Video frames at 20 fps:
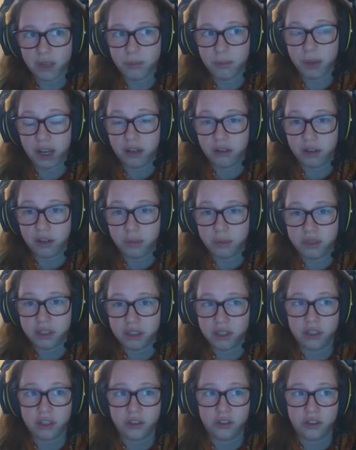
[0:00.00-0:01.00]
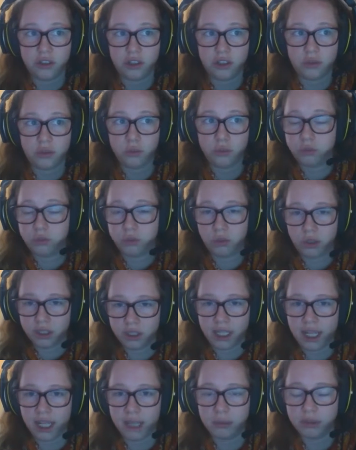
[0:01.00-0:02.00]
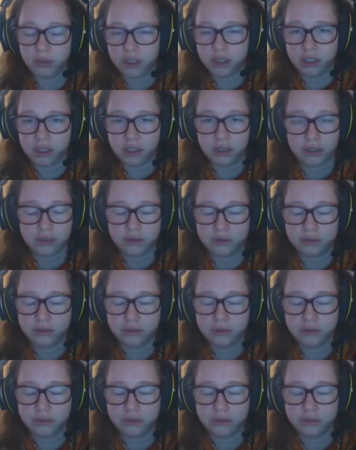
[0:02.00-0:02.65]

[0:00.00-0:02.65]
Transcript: bankrupt and just wasn't able to